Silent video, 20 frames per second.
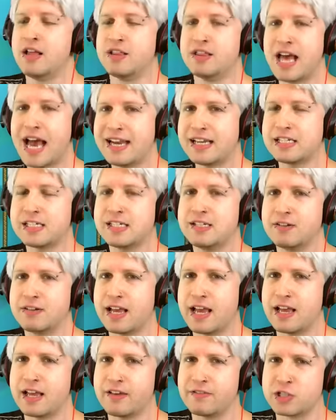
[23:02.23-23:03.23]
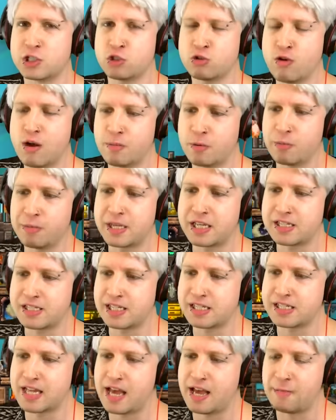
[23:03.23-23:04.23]
that is still going to give us trouble because
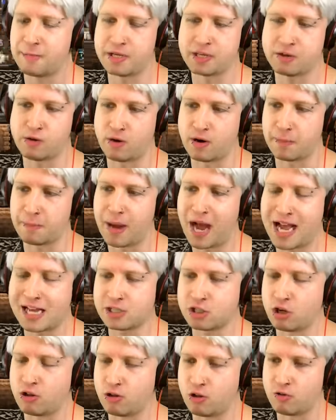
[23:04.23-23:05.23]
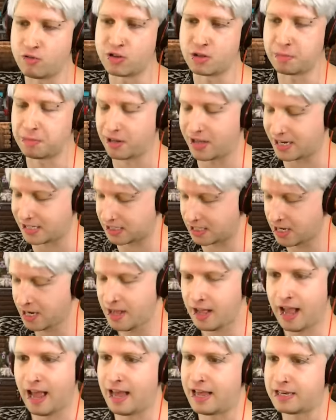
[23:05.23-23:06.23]
he's going to be throwing mines all over the place,
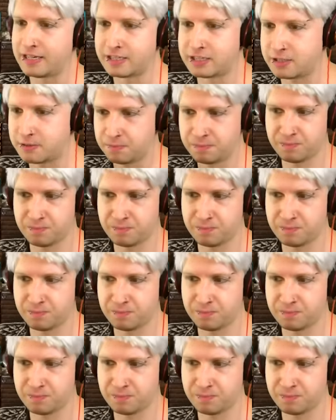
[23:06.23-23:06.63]
and...